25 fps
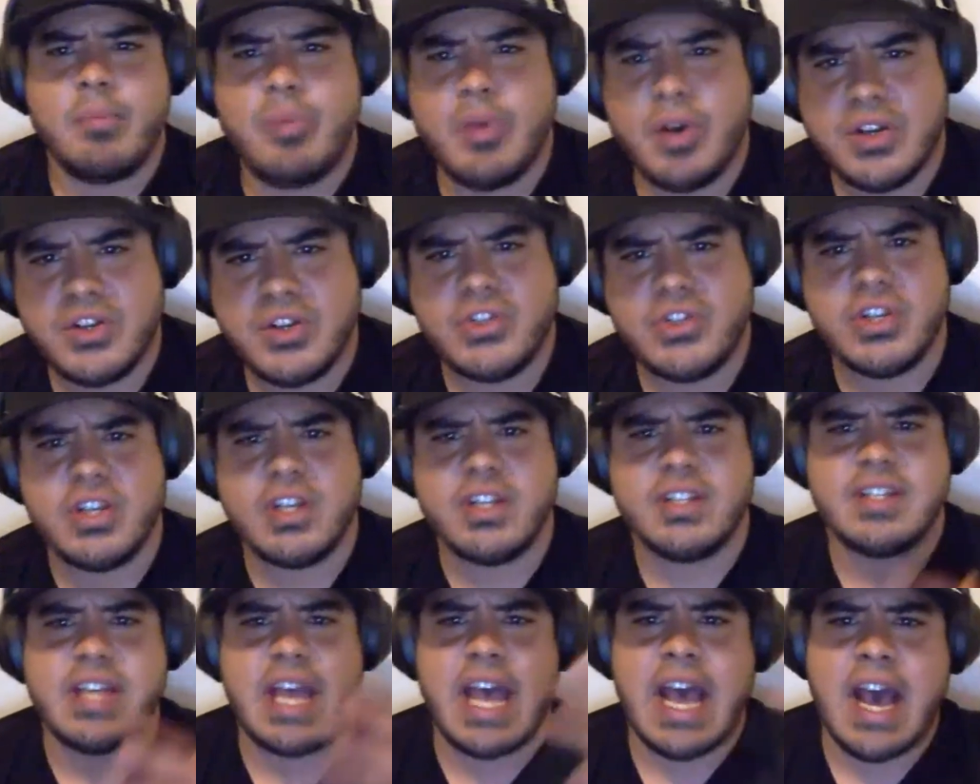
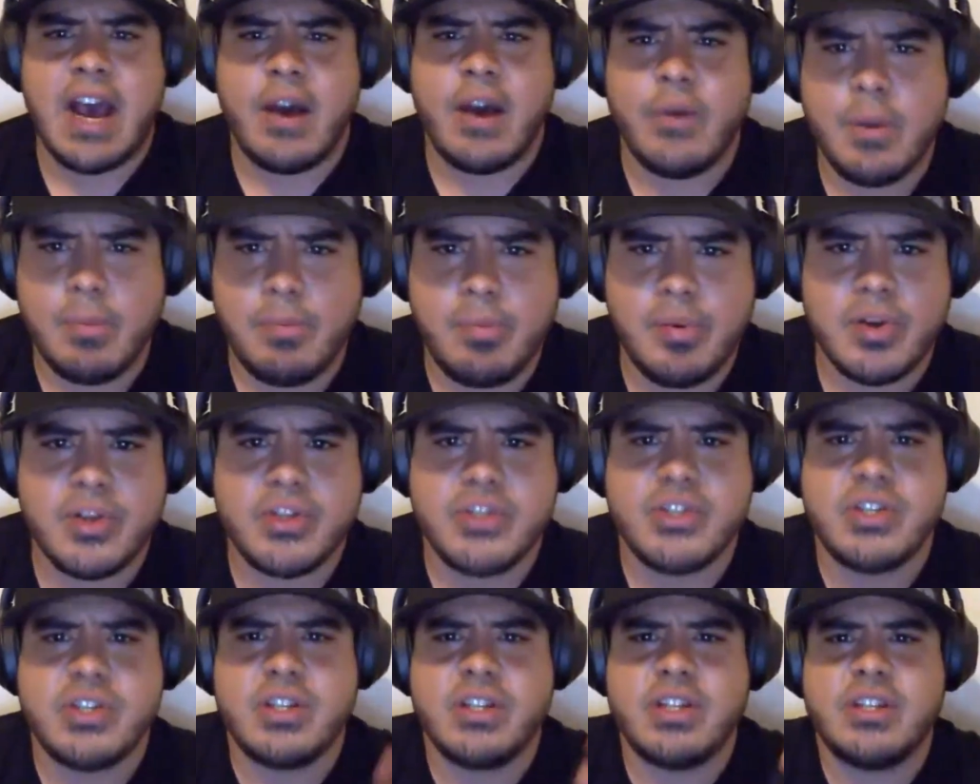pushes, how it
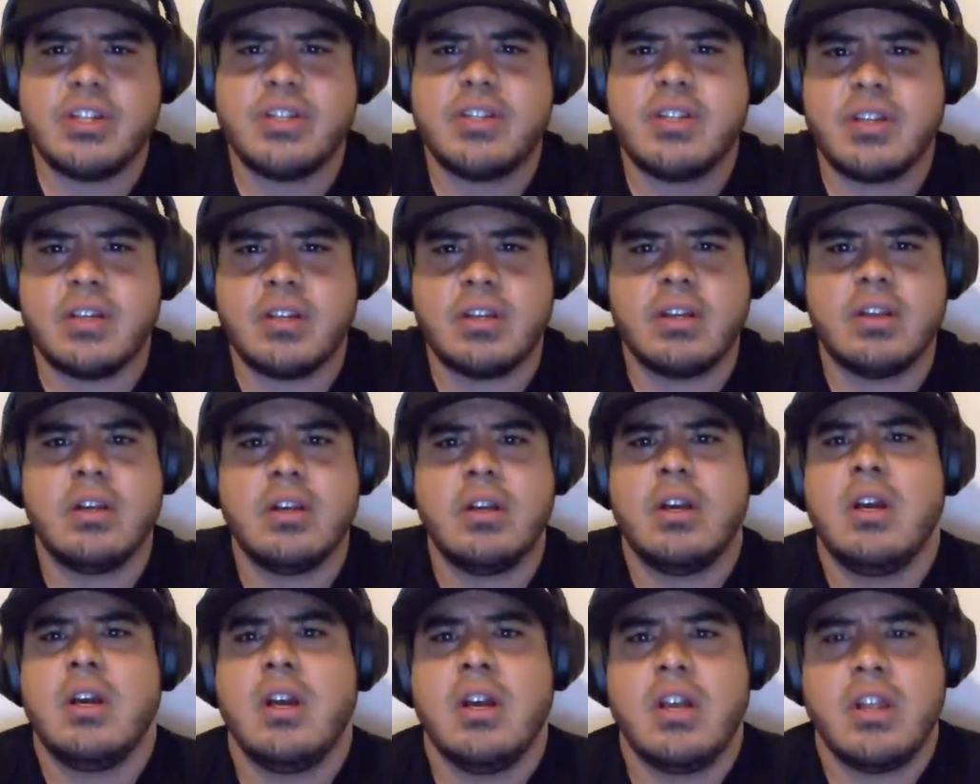pushes, and
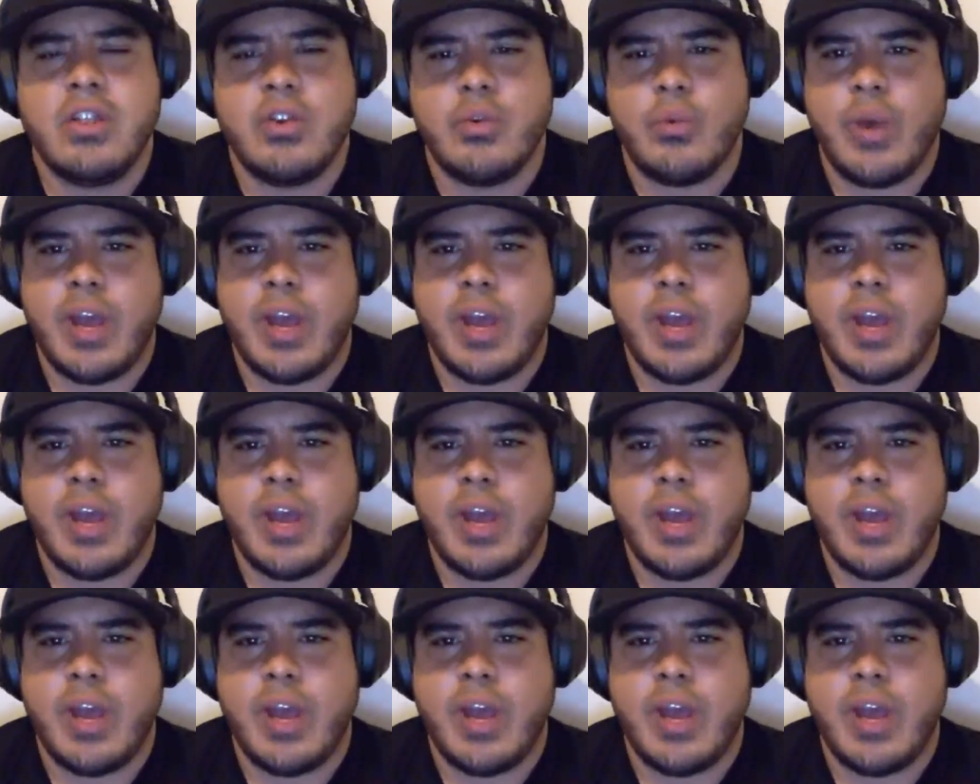the yeah,